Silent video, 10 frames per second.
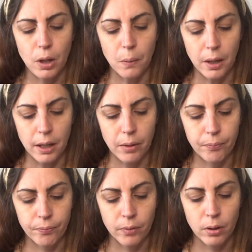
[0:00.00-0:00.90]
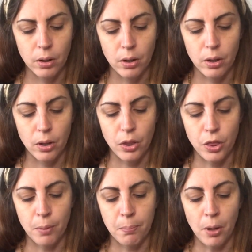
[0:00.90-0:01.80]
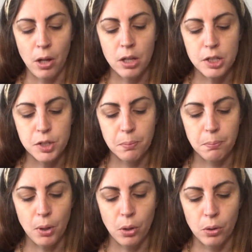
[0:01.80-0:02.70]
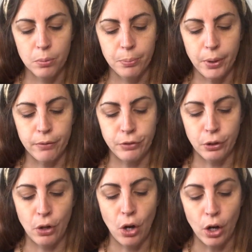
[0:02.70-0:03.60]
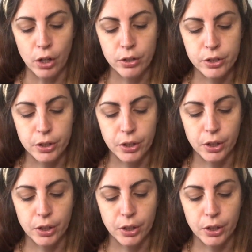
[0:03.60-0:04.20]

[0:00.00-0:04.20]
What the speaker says: okay, the bald pulp of your heart